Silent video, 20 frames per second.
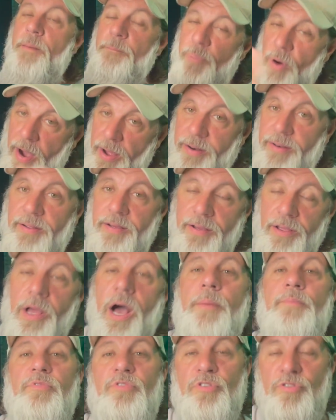But
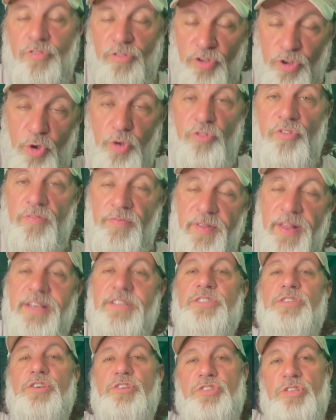I'm just using
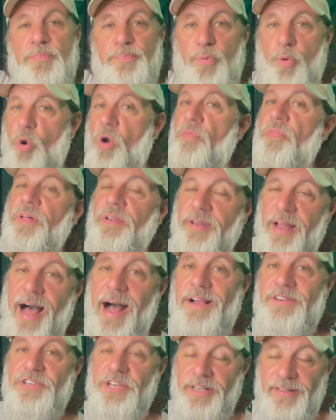this to support the
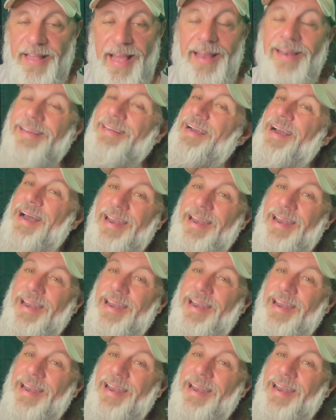logic that,